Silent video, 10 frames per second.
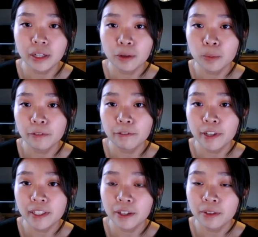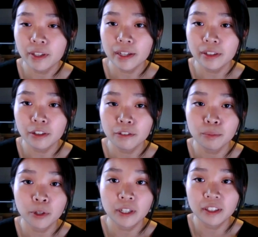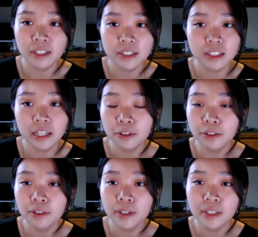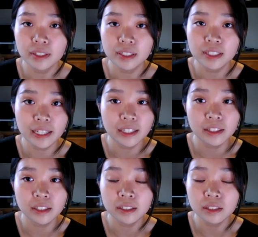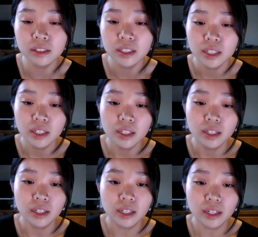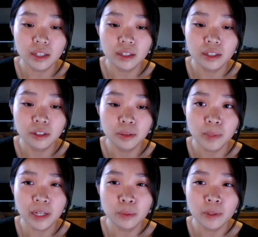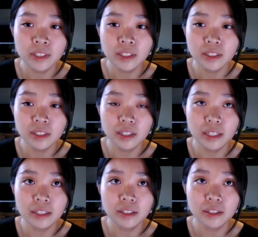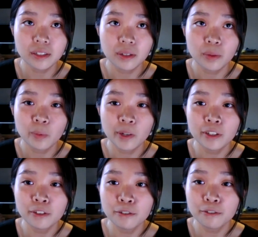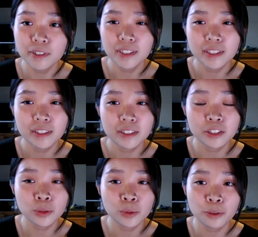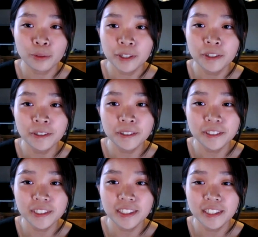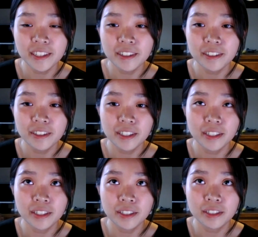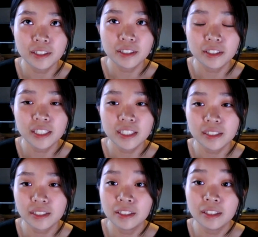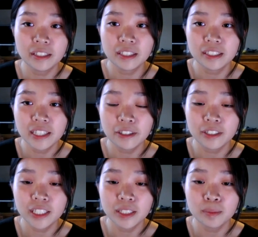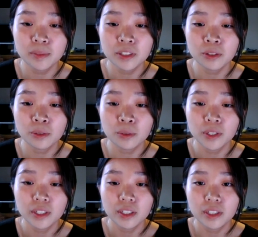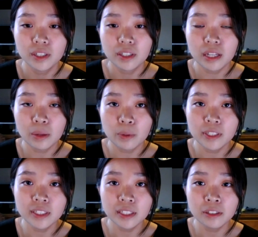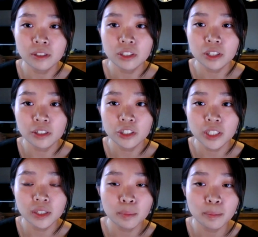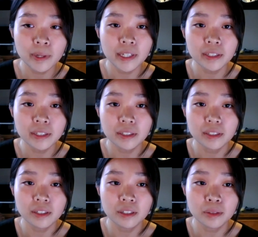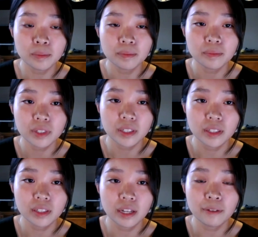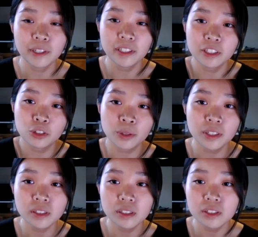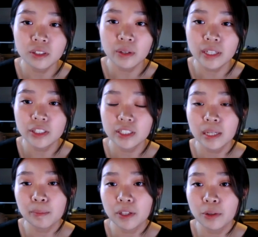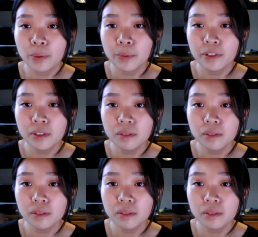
helped me find out that I love putting things together and designing things. Um, I was like one of two or three girls in there in the t- in like the entire team, so that was a little discouraging, but um, I really enjoyed it, so I just kept going with